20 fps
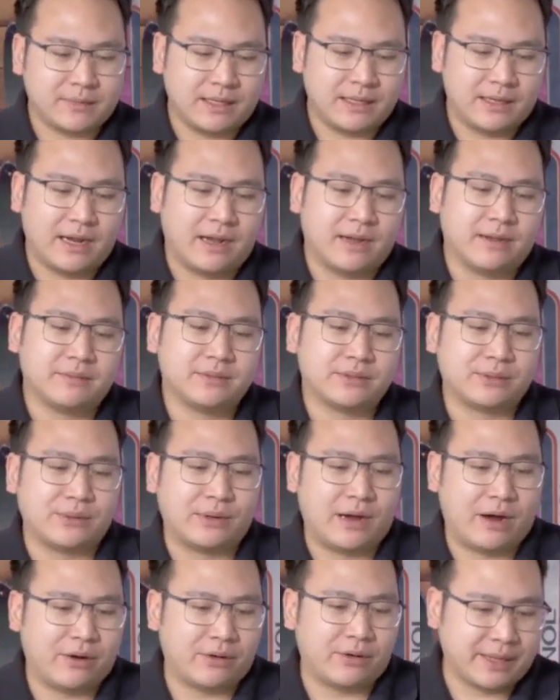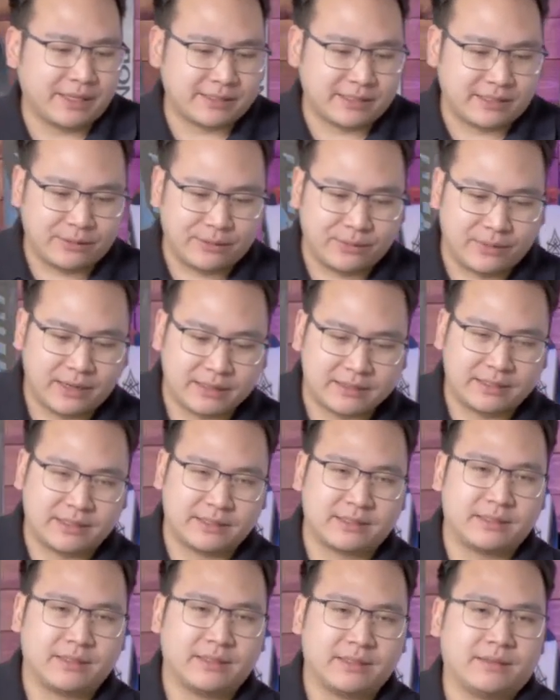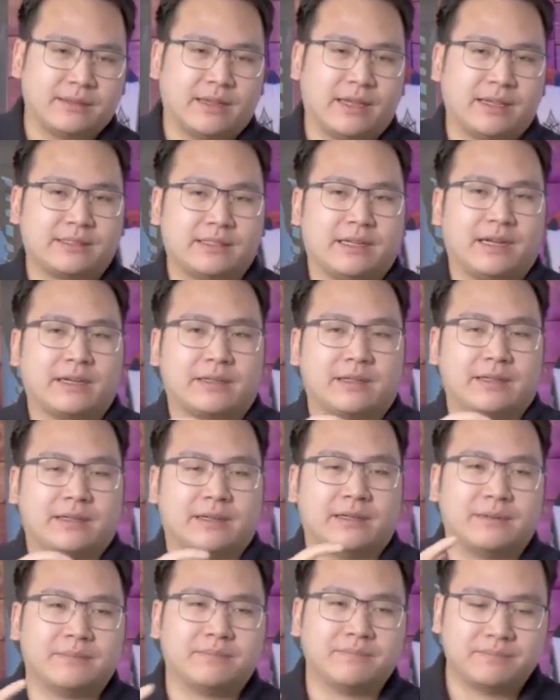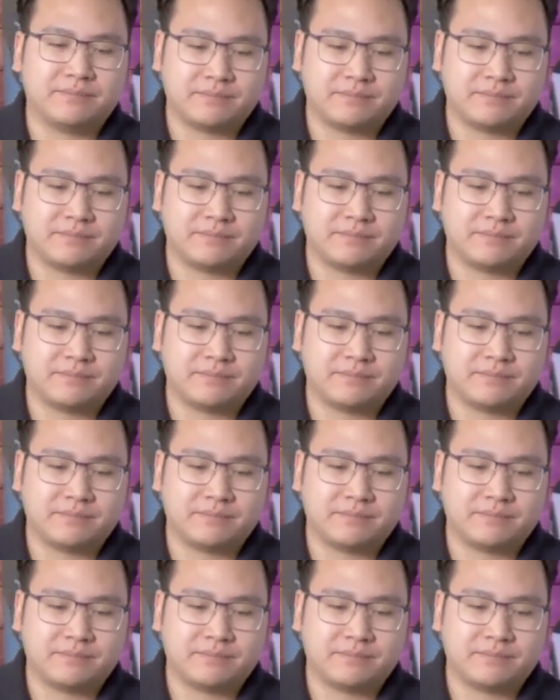Yeah, so how it basically works is there's like, so